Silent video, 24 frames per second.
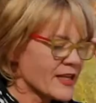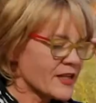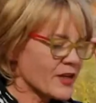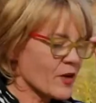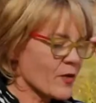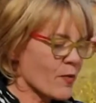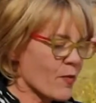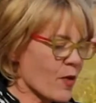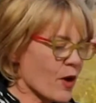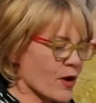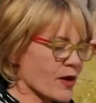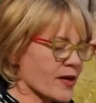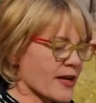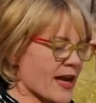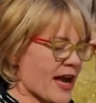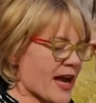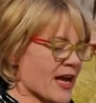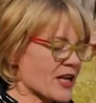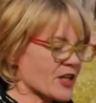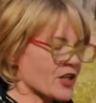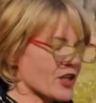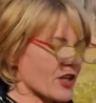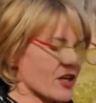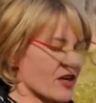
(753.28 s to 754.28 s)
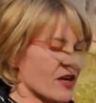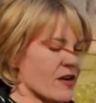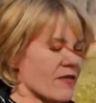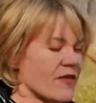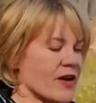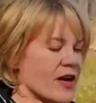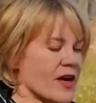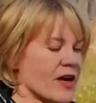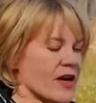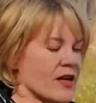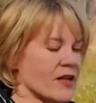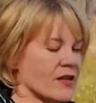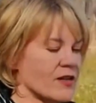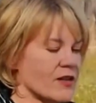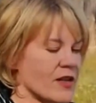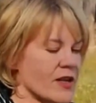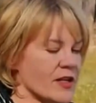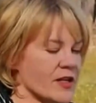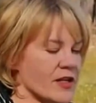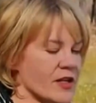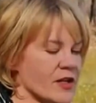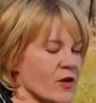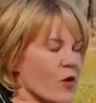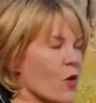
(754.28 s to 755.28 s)
So Mark Nash of
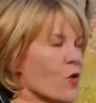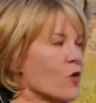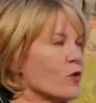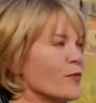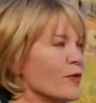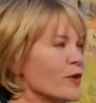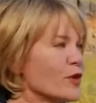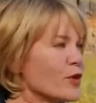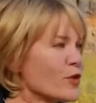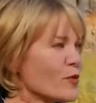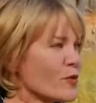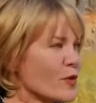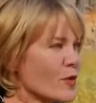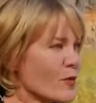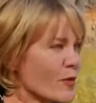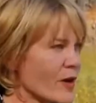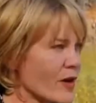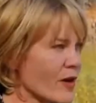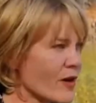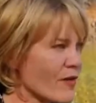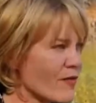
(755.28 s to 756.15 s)
London Old Mutual, where